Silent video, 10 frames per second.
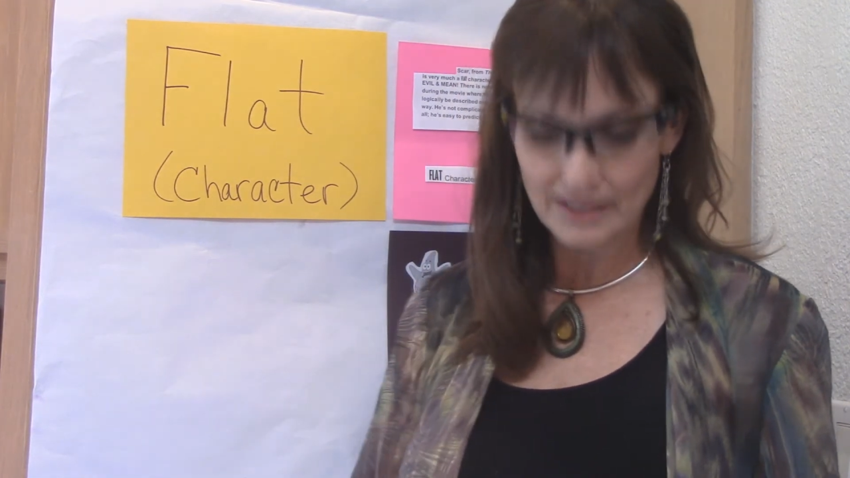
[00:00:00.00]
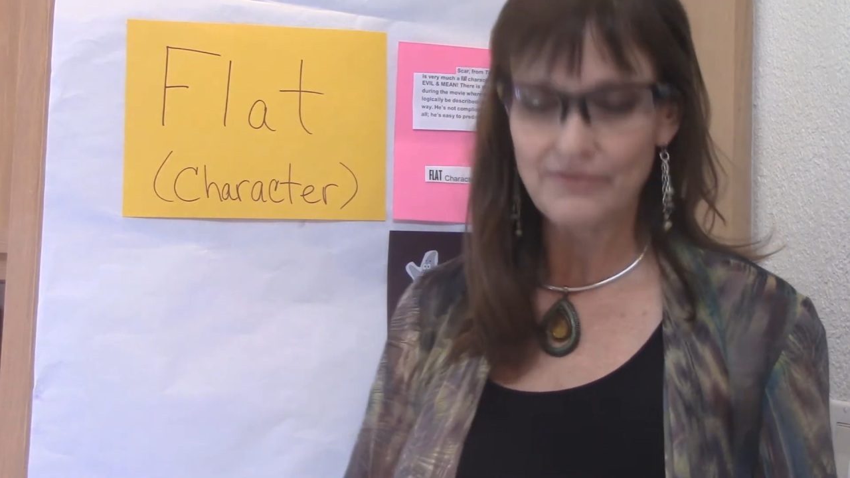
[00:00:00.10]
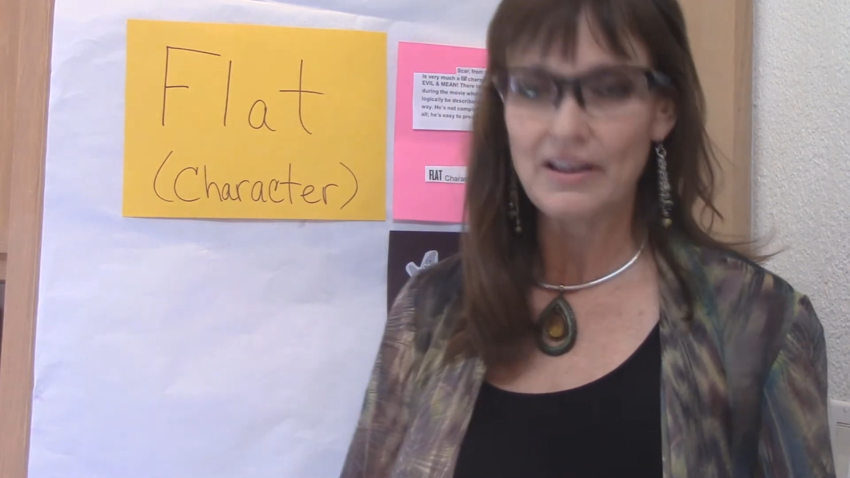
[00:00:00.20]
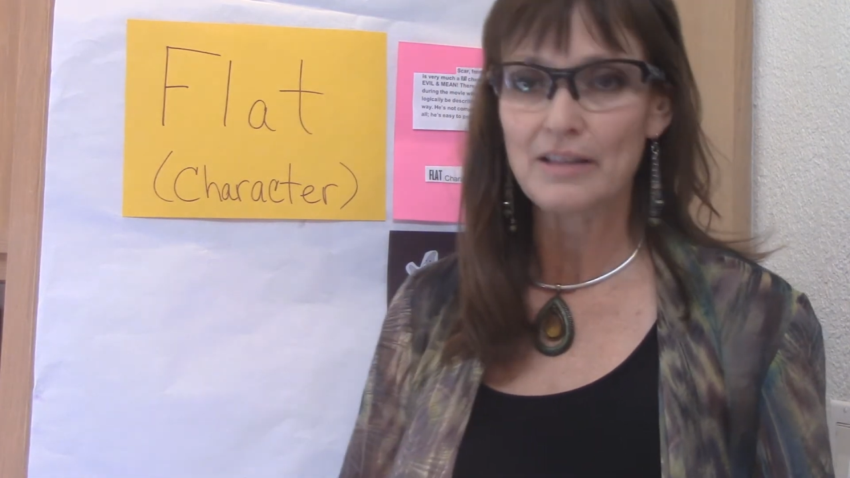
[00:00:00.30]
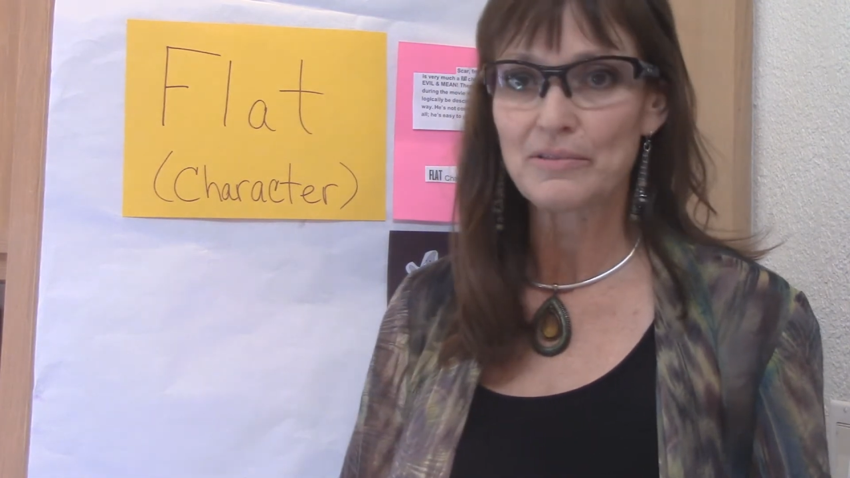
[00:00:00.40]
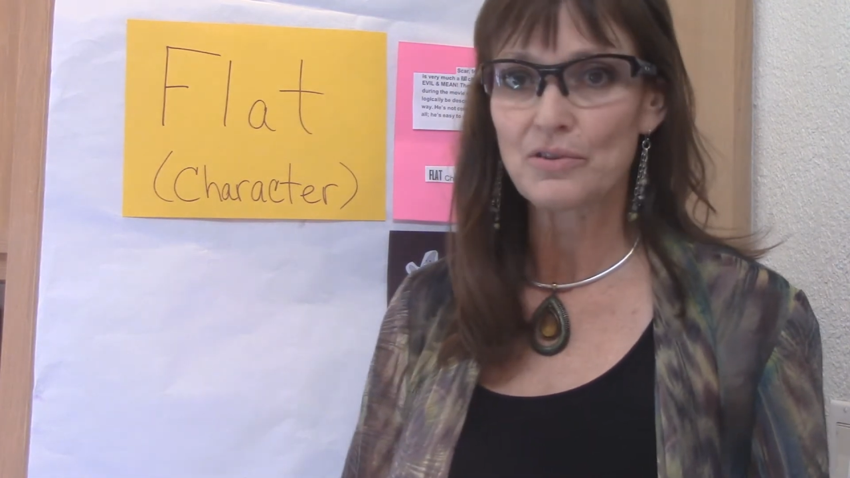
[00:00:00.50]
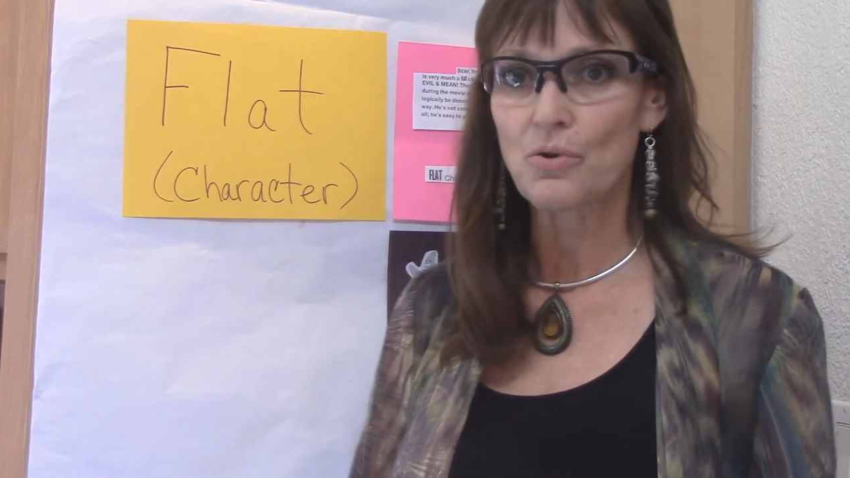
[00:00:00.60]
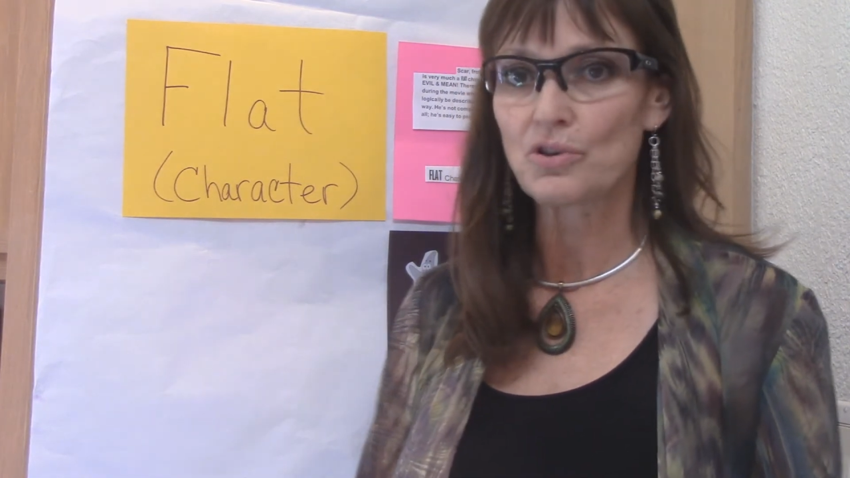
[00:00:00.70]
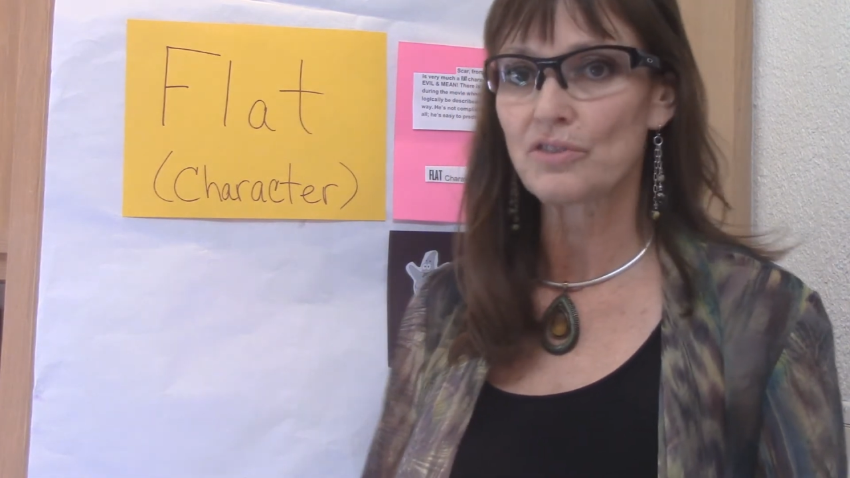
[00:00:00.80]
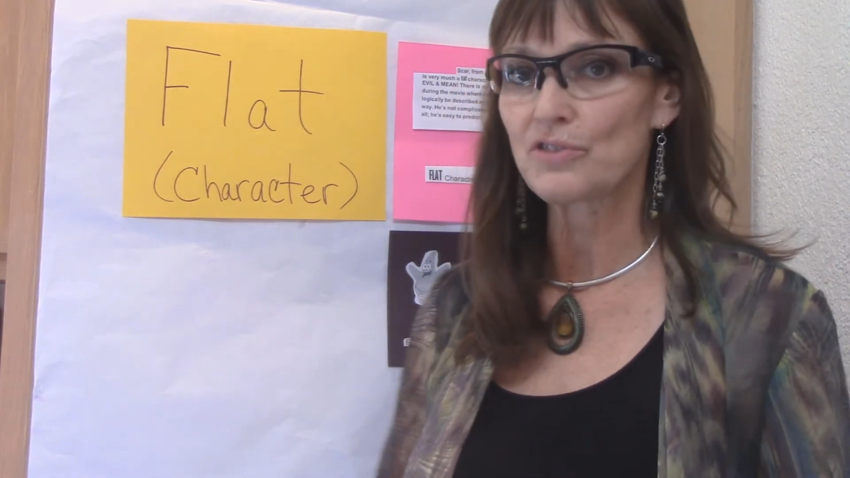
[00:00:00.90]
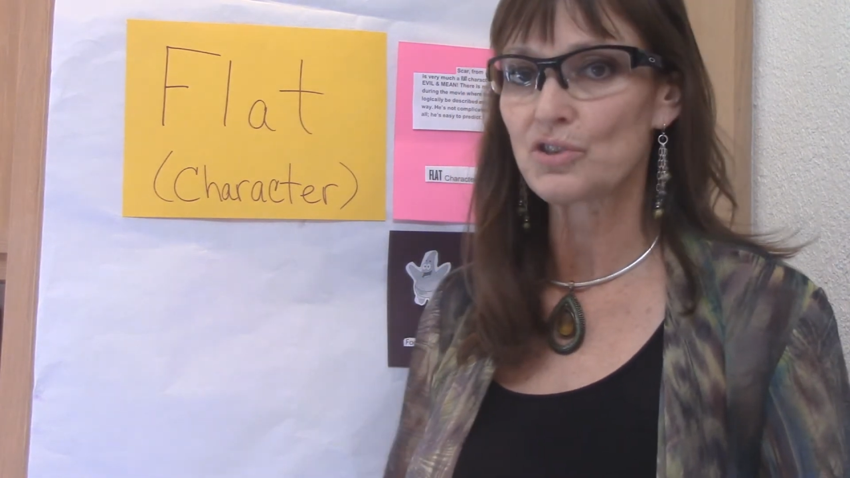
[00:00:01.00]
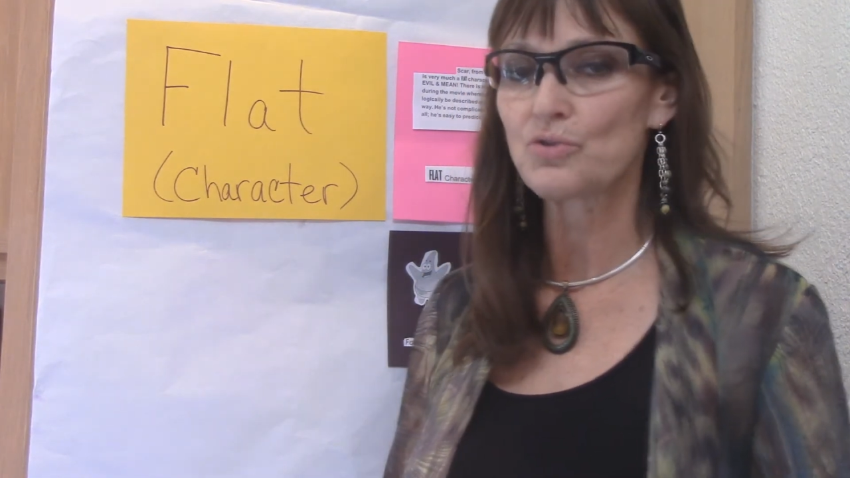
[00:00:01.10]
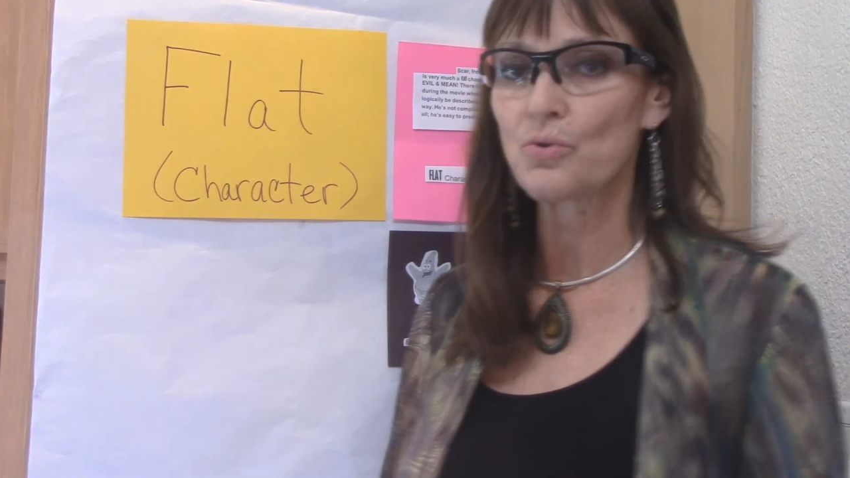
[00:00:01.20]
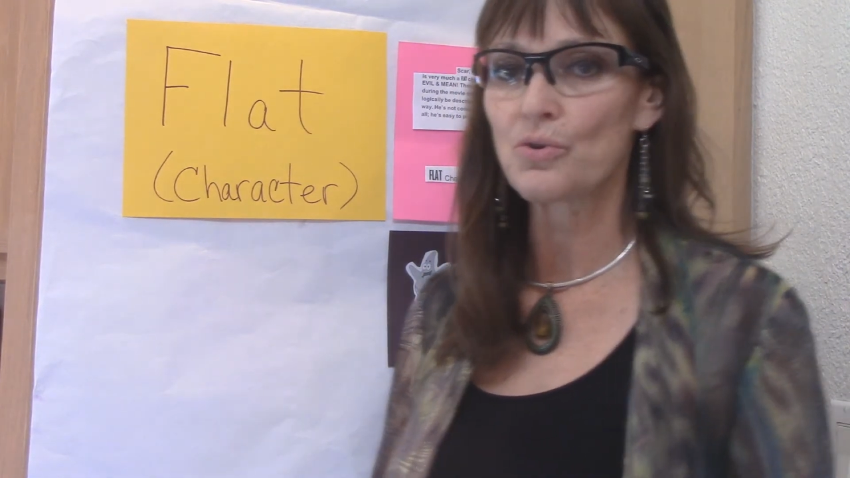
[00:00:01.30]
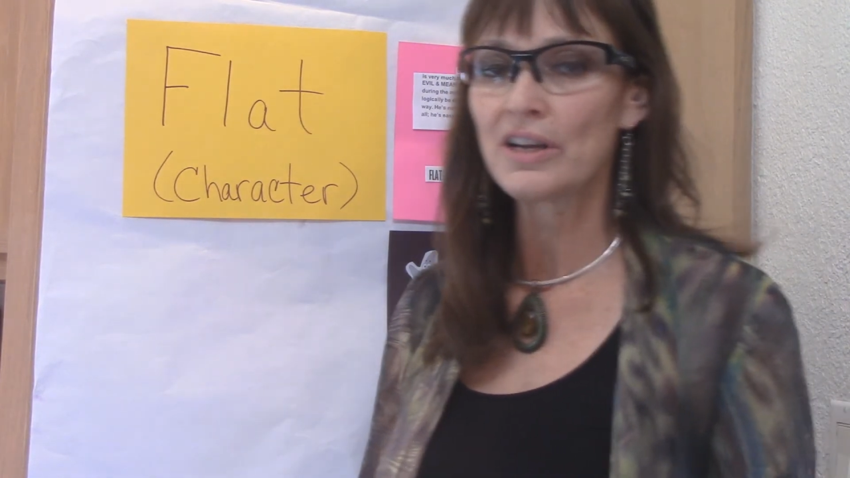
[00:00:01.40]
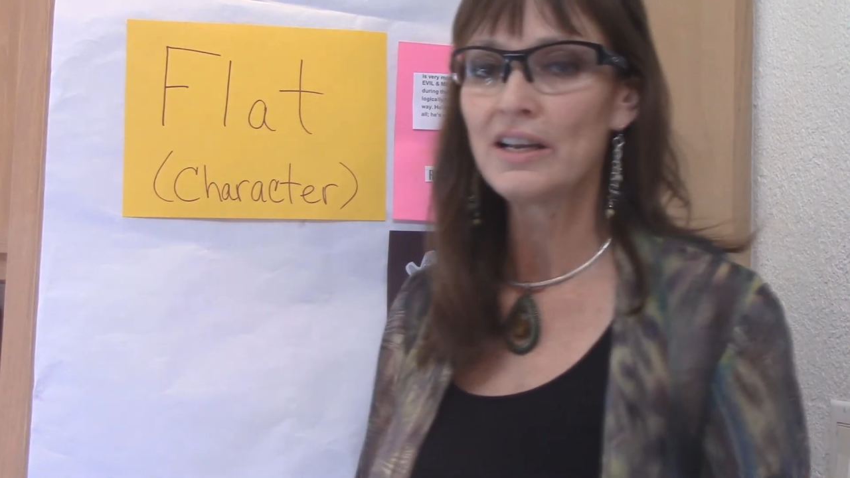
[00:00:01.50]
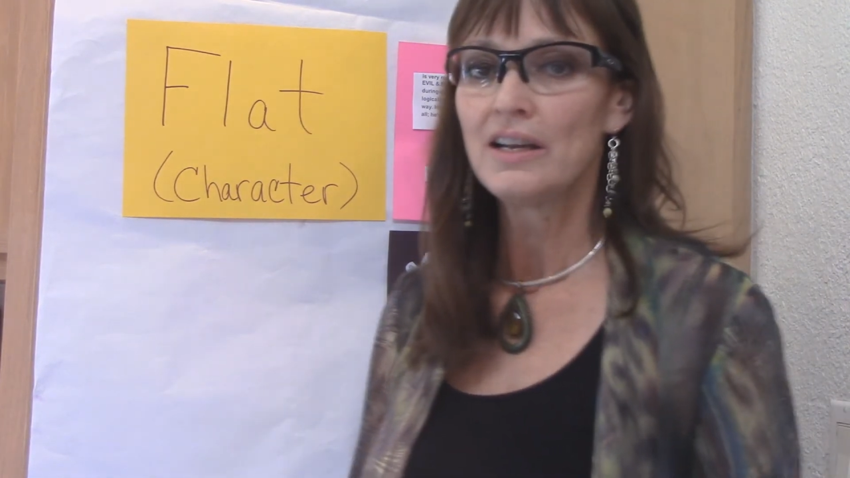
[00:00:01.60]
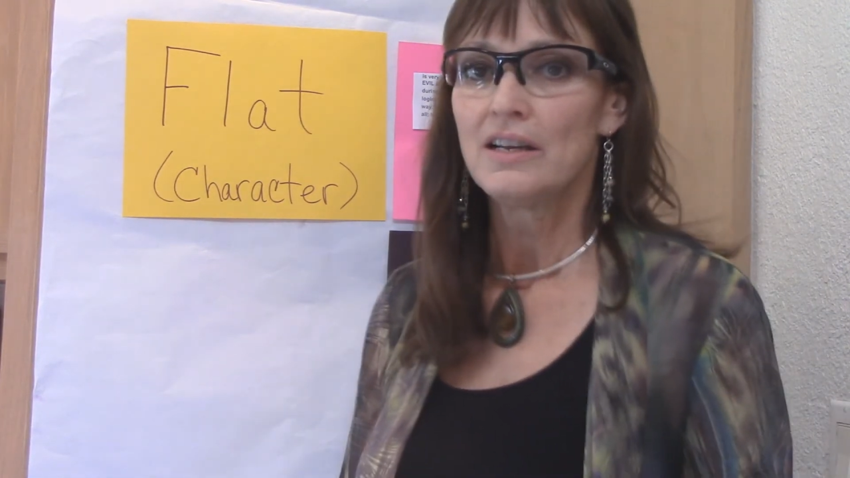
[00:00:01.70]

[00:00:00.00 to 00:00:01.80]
develop in the course of a story.